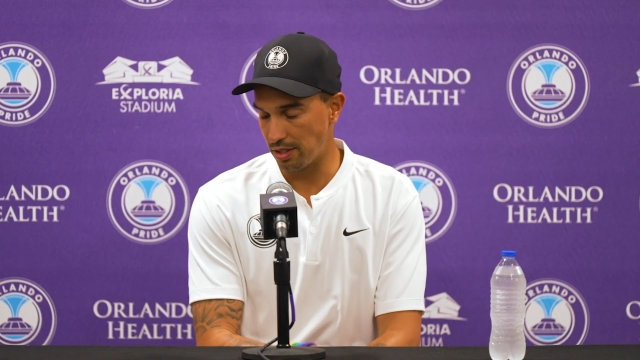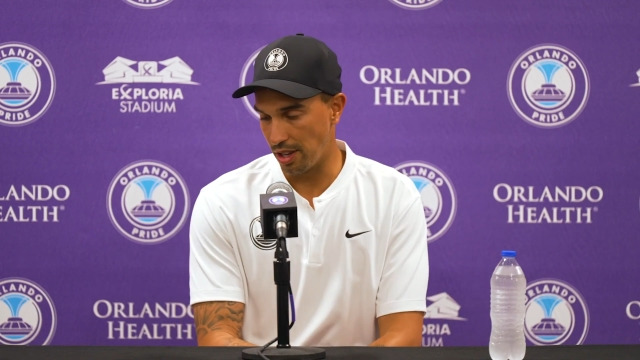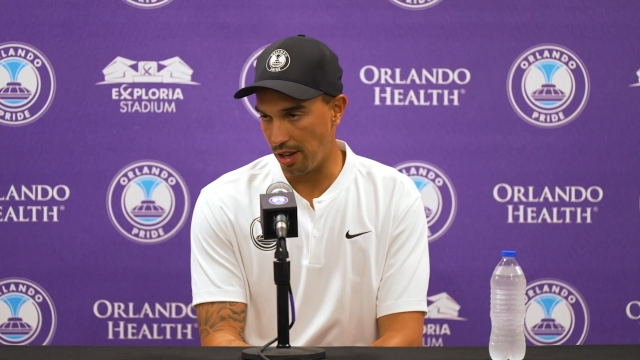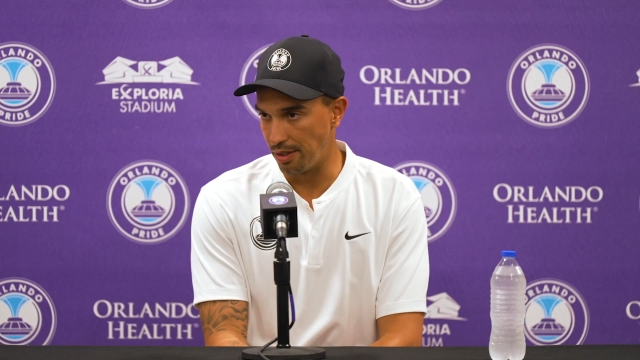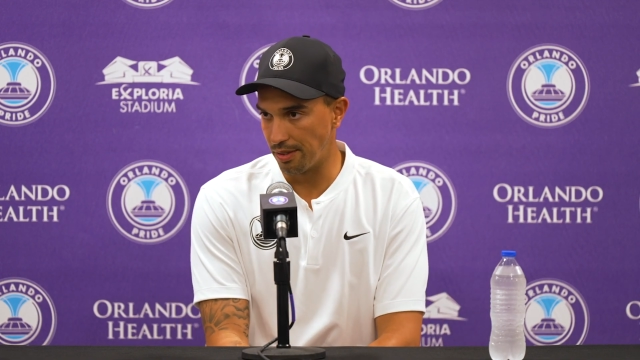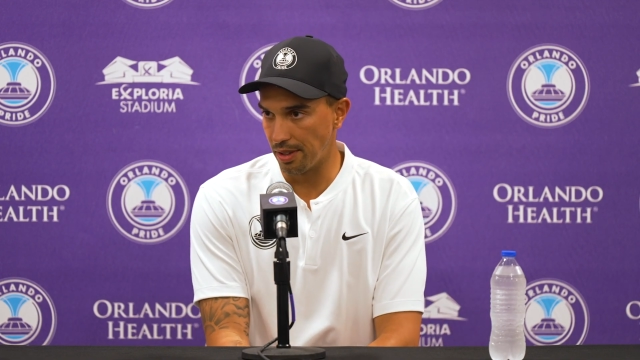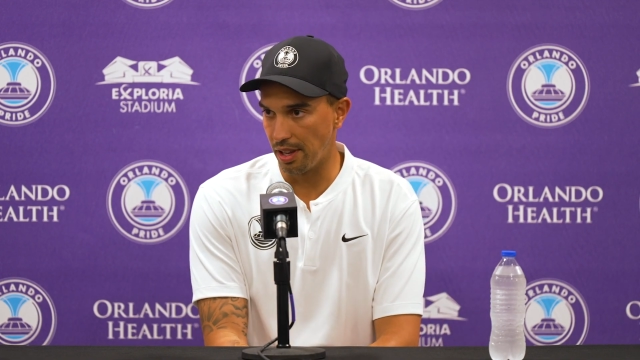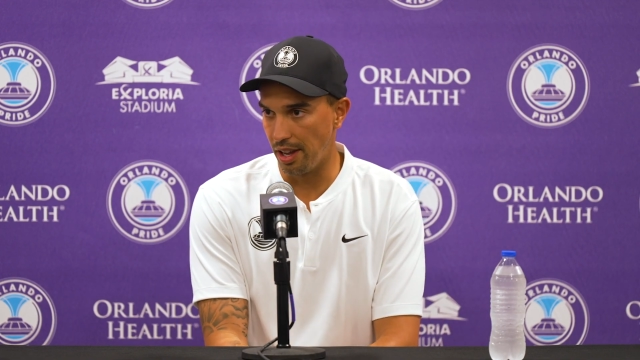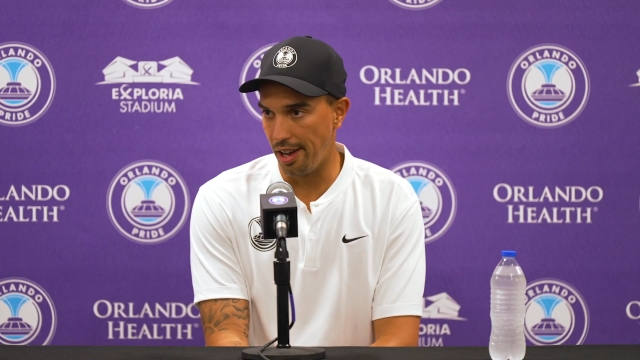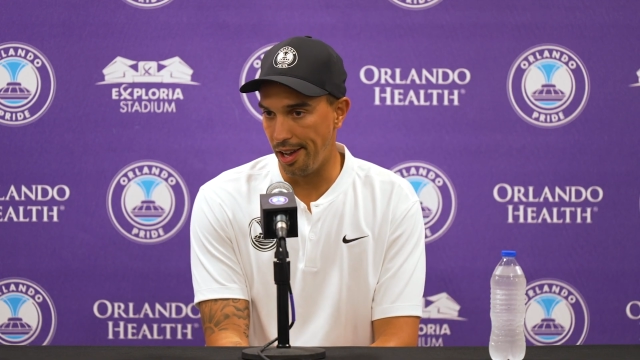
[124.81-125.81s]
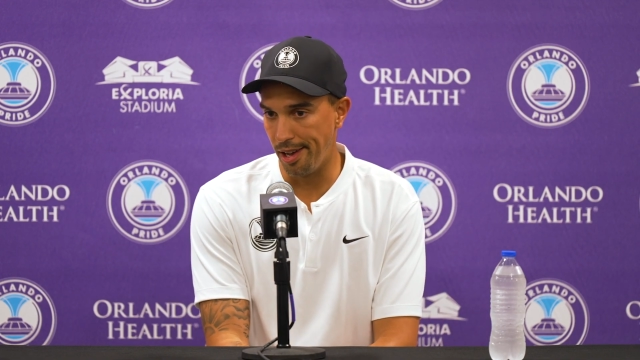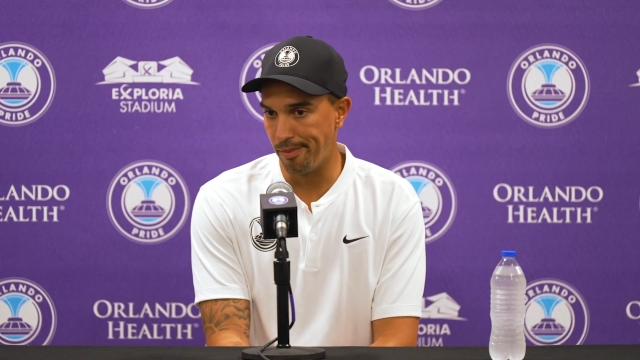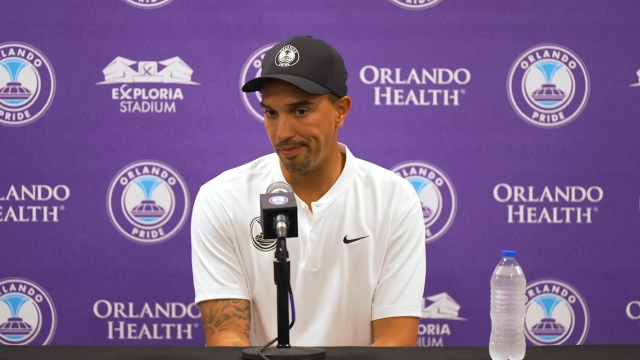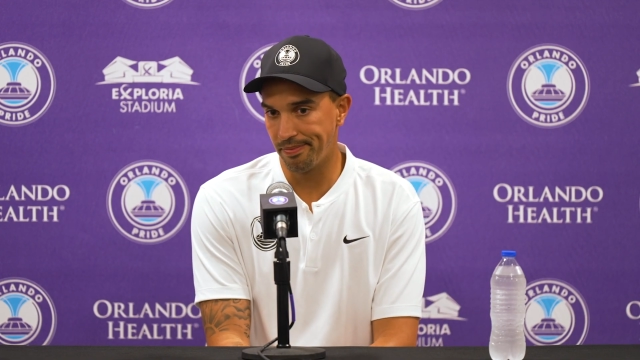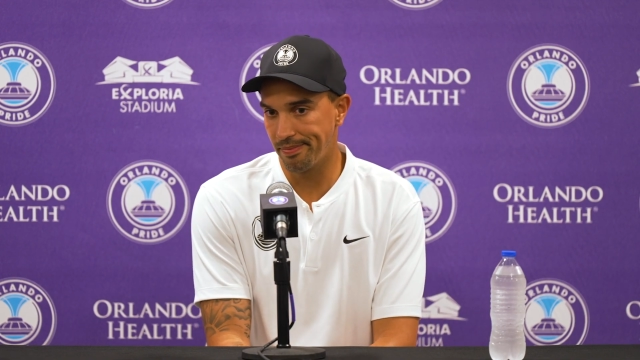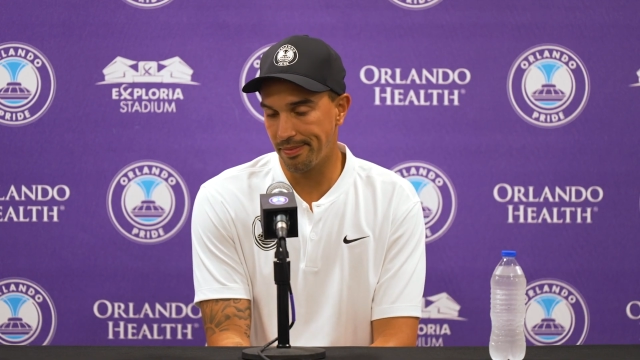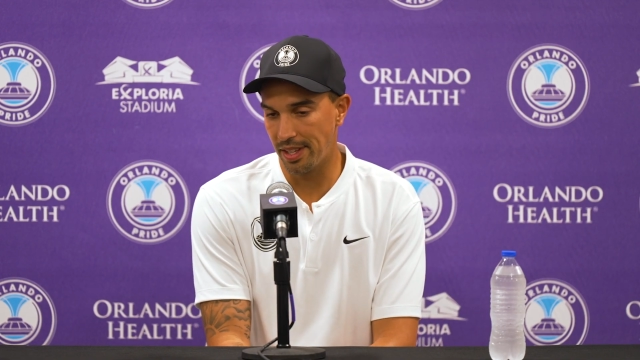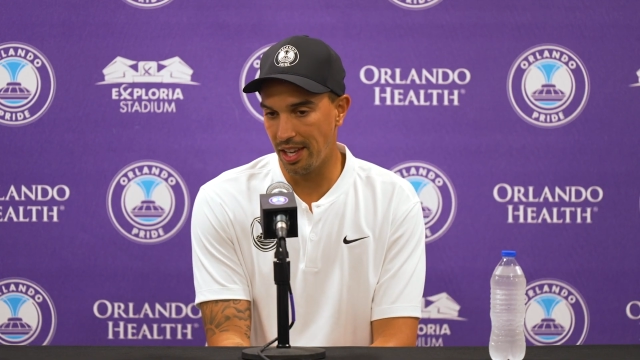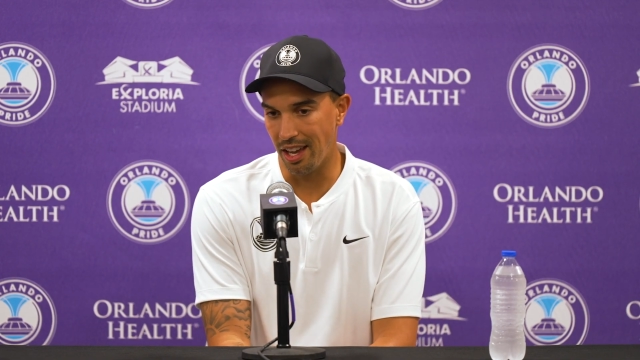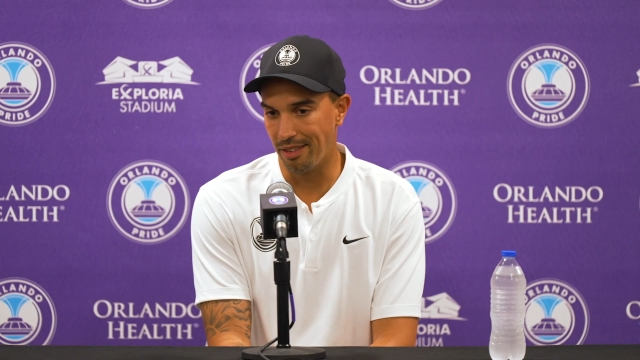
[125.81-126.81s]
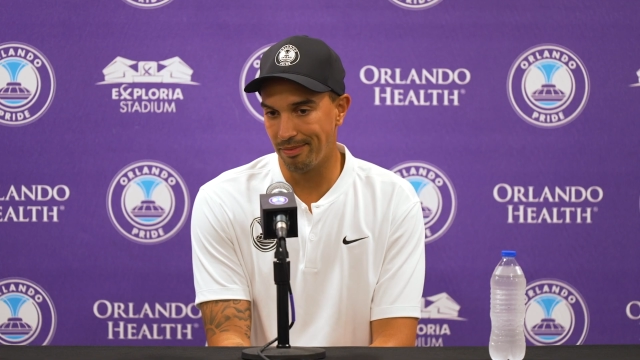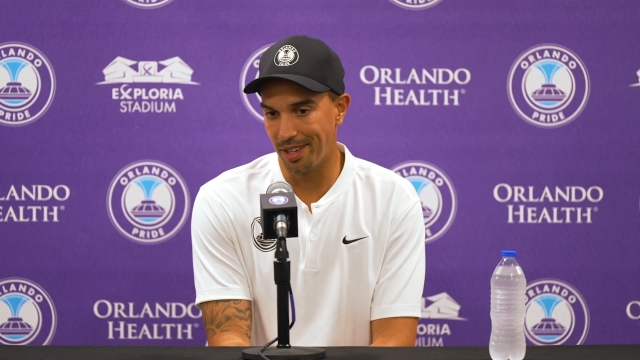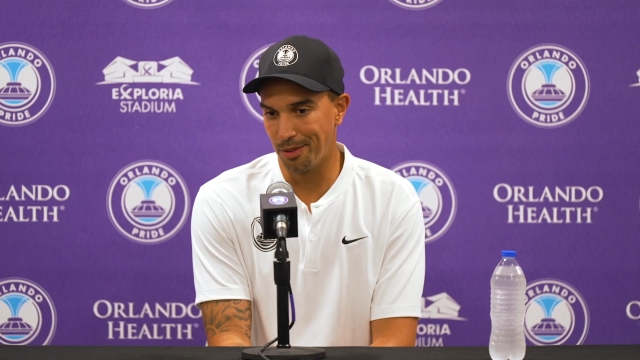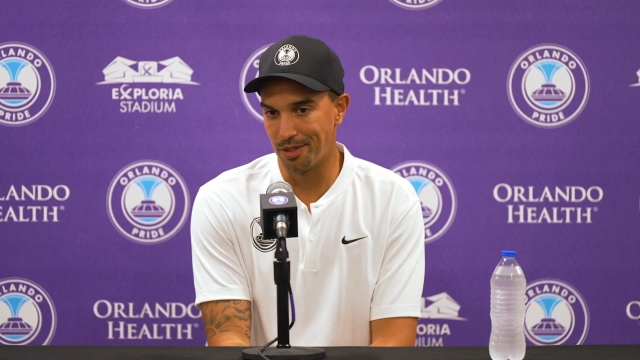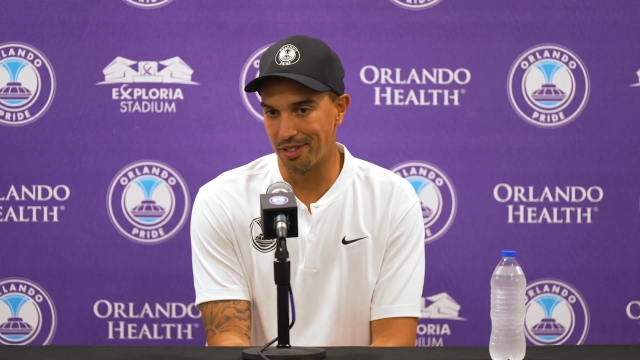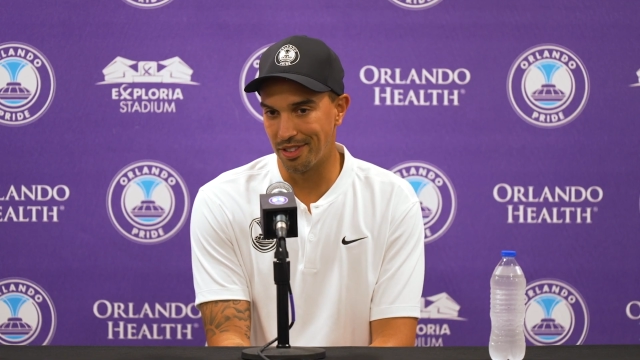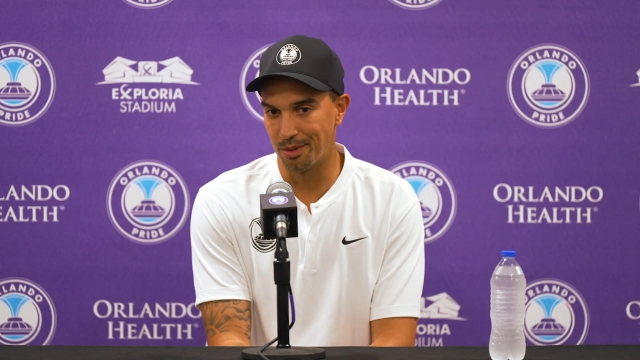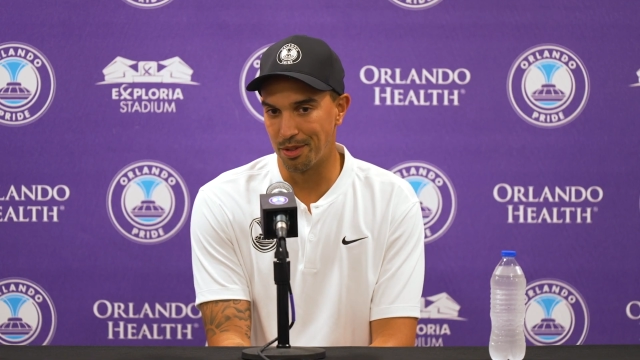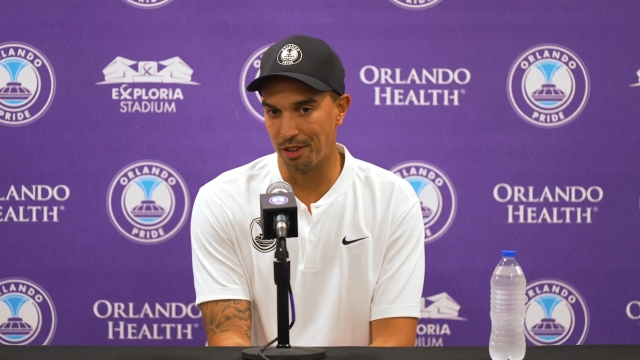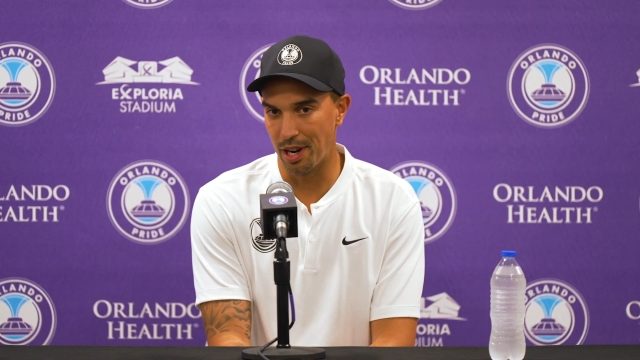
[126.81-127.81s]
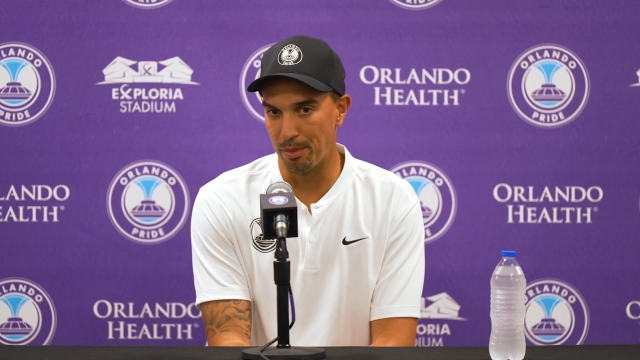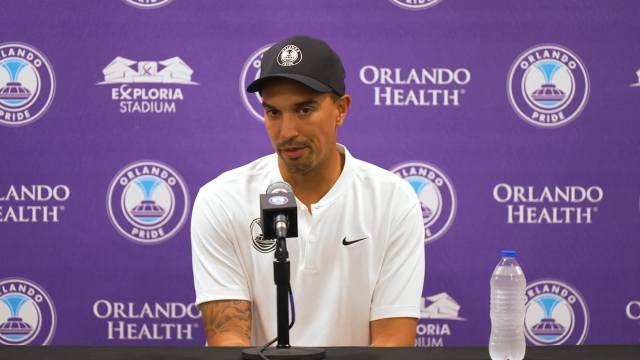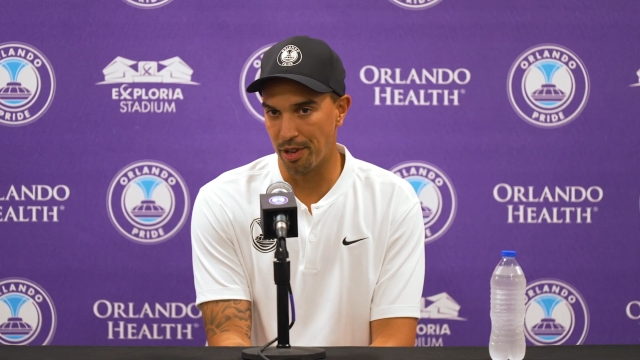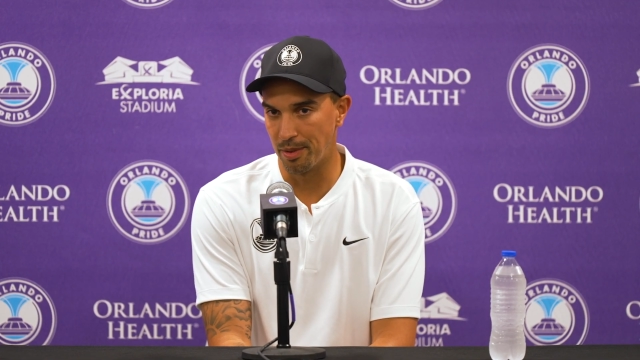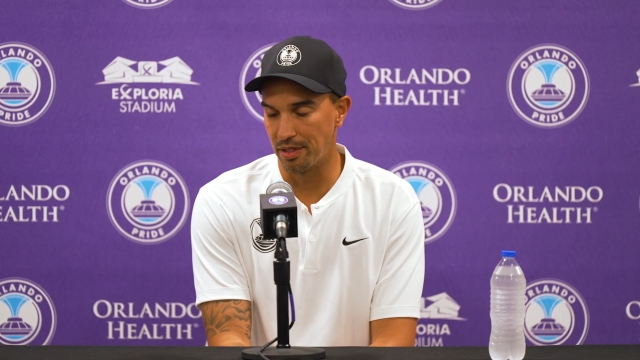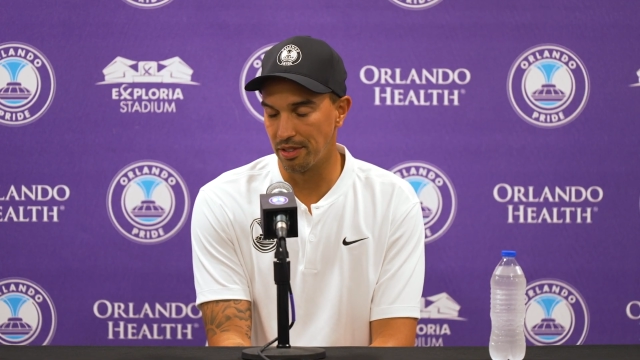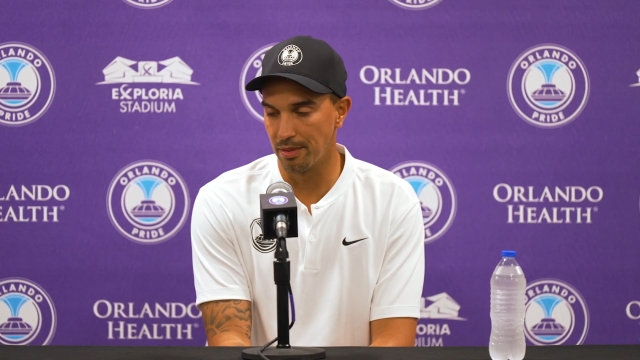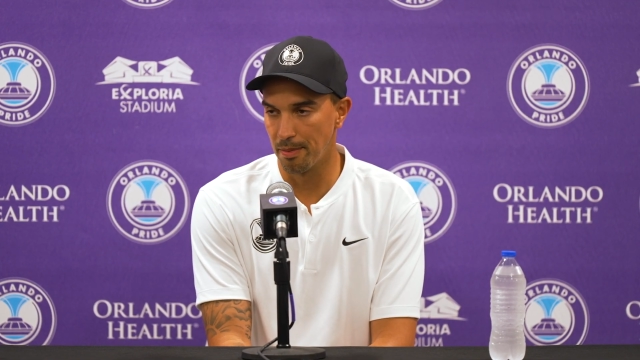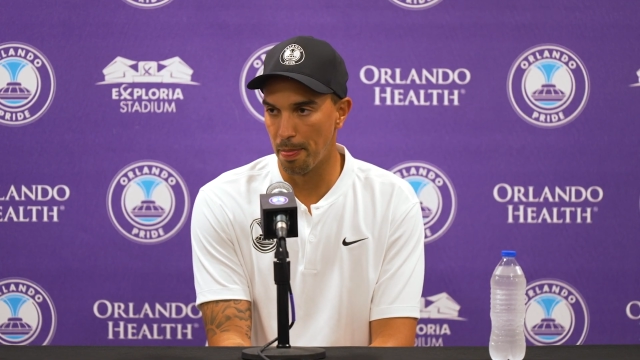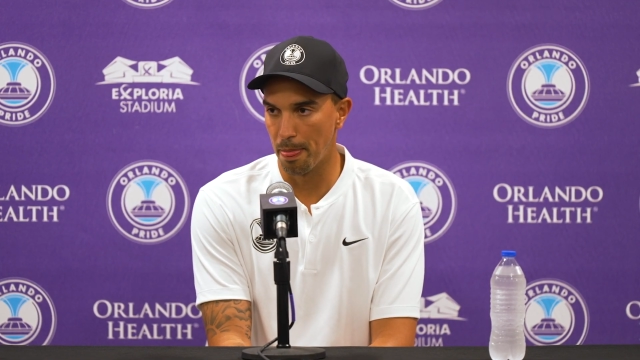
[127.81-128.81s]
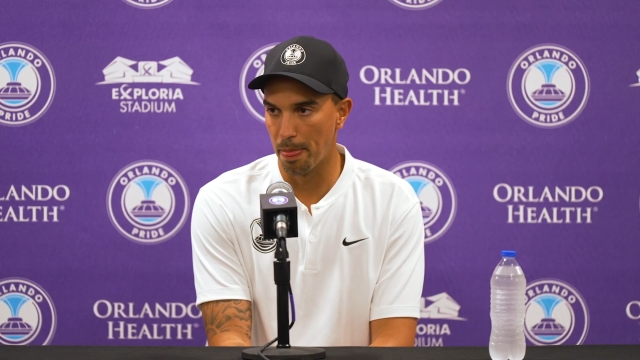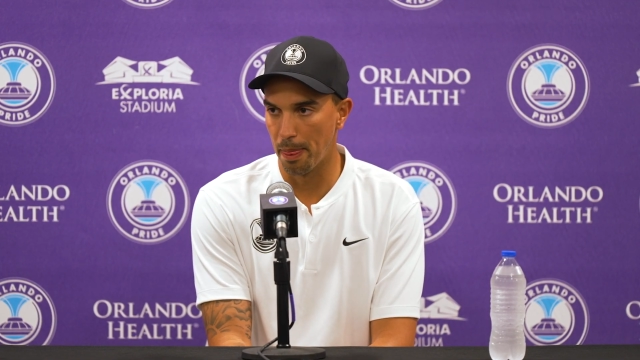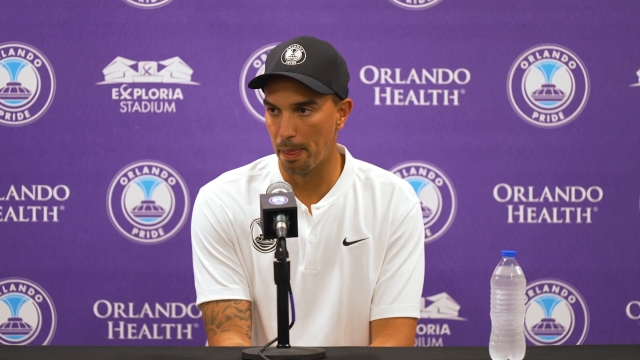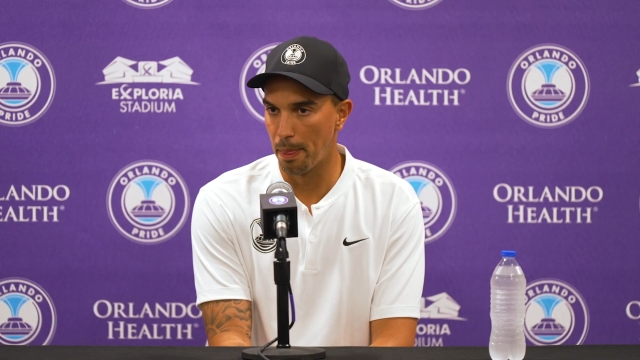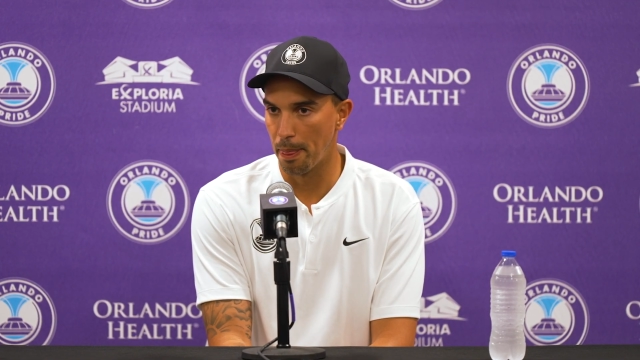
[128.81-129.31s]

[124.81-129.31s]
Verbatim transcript: So. Um, yeah, it was it was a great performance. Sean.